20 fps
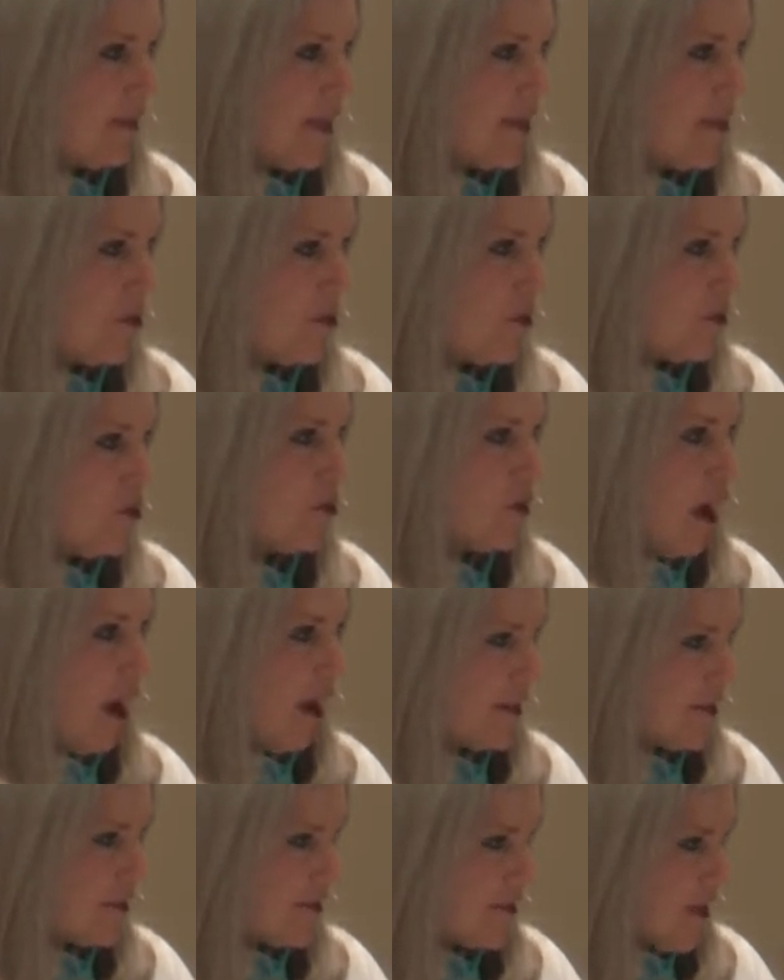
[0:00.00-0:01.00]
that's true?
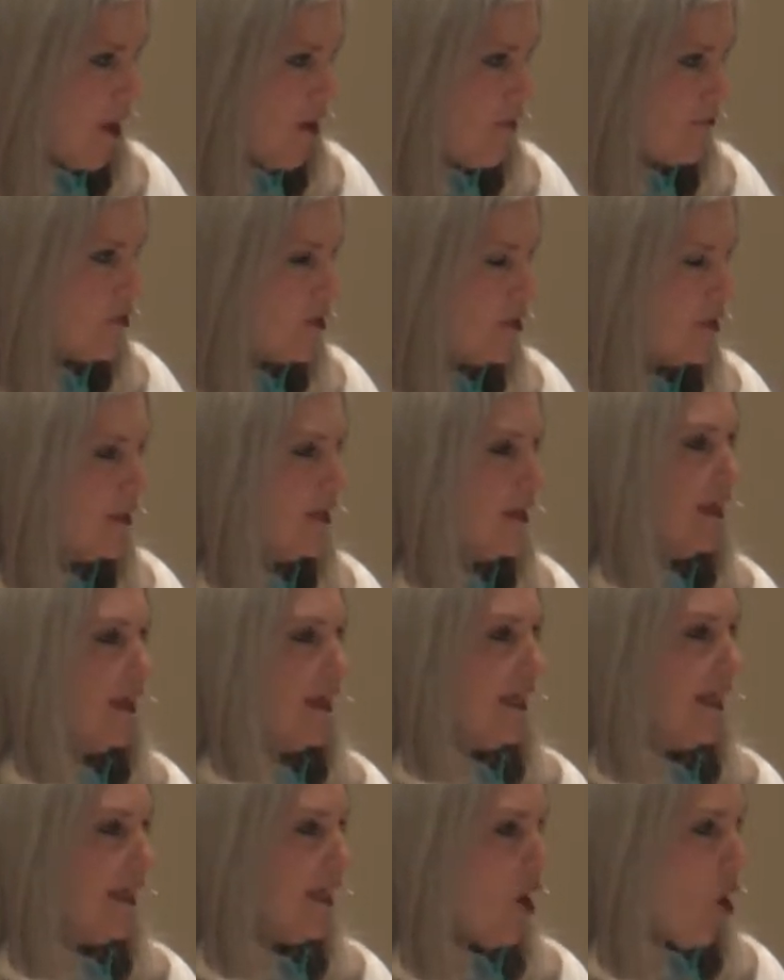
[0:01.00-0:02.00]
God is sovereign.
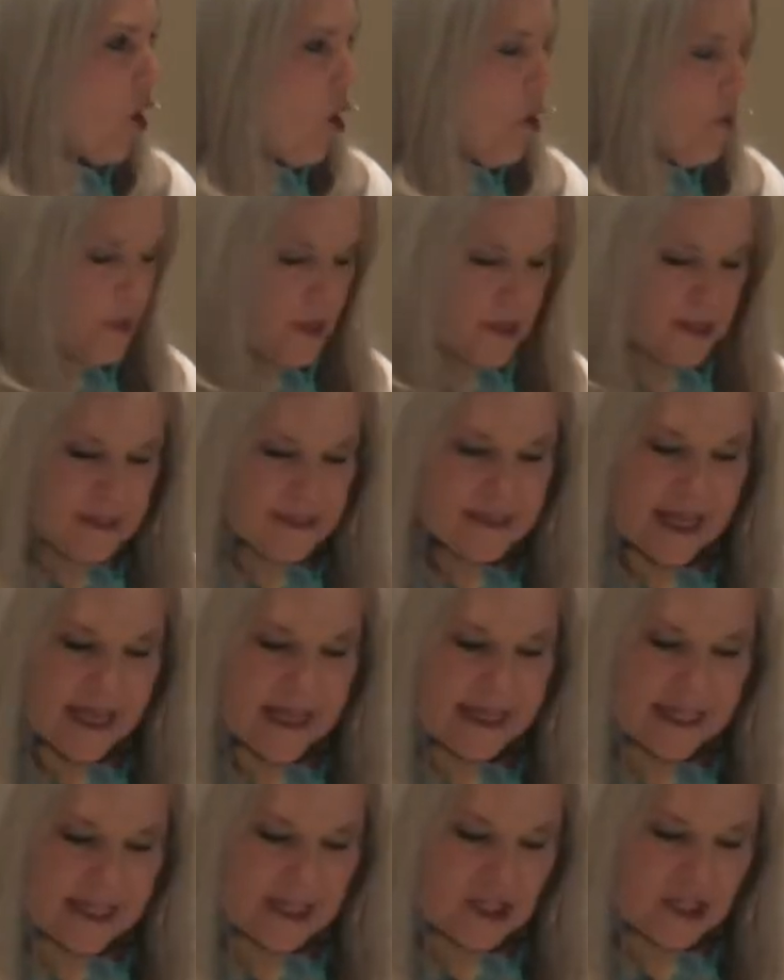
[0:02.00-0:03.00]
He opens
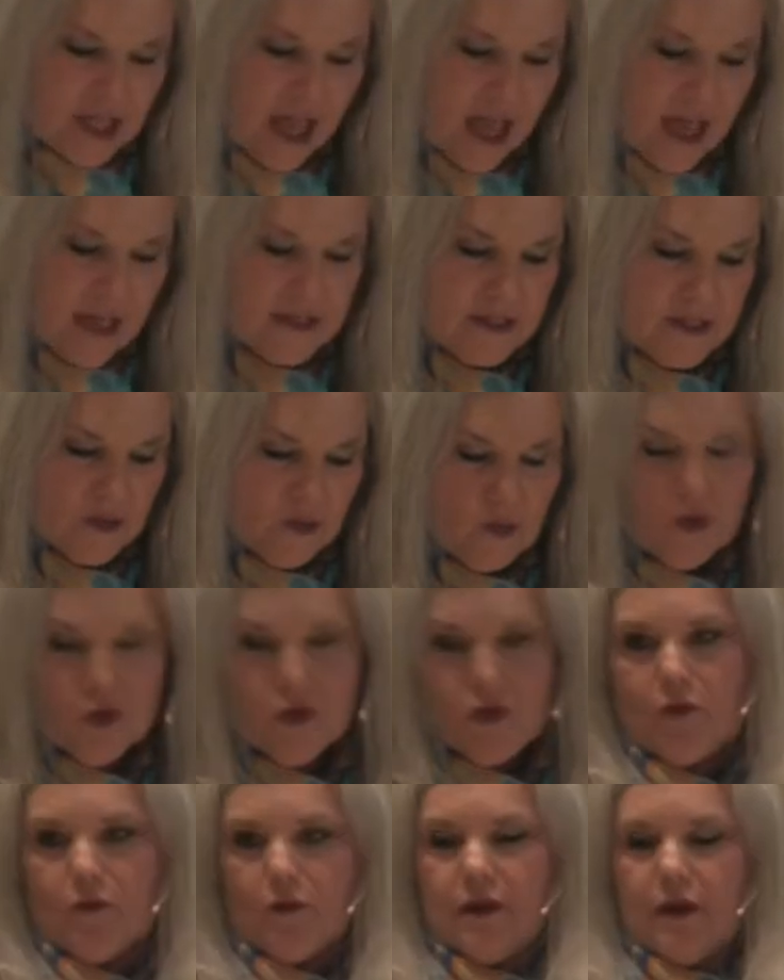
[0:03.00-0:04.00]
and he shuts a
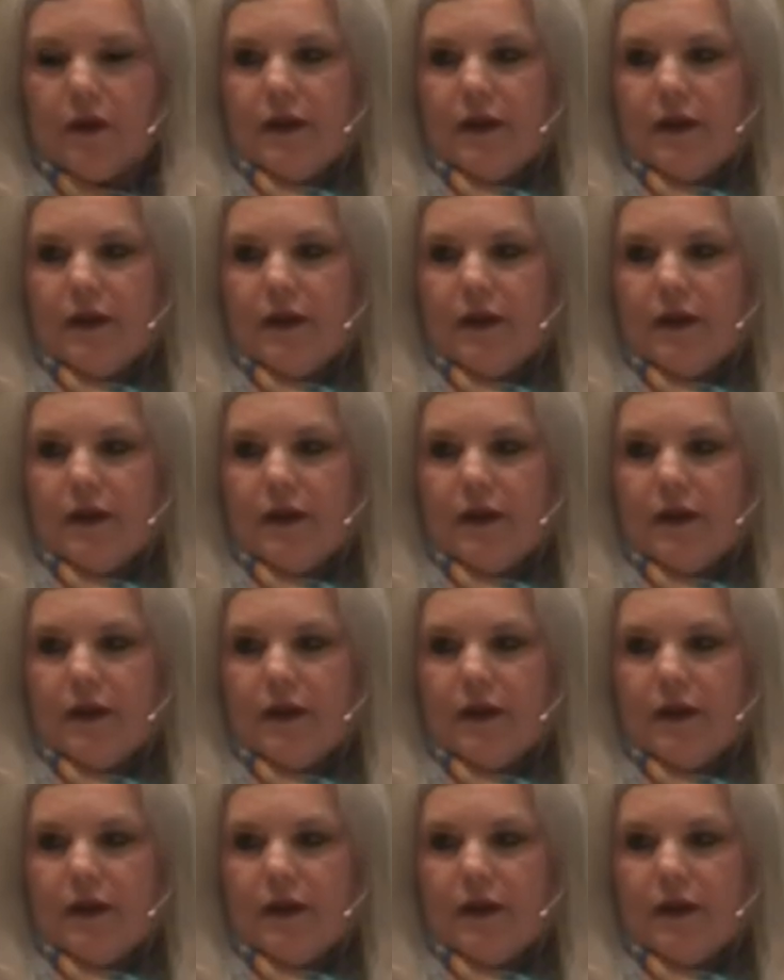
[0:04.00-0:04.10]
womb.